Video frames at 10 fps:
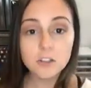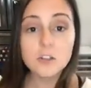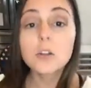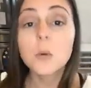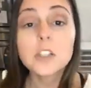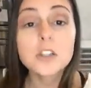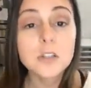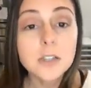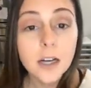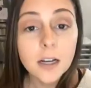too once
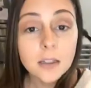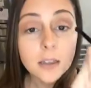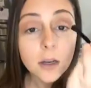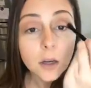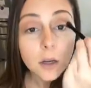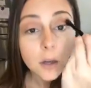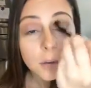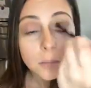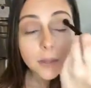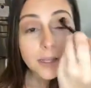you're done
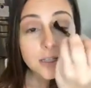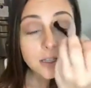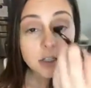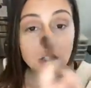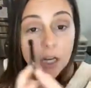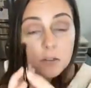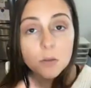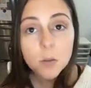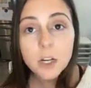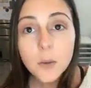placing your
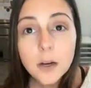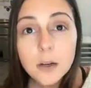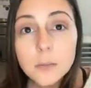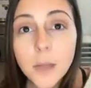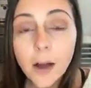shadows where you want them.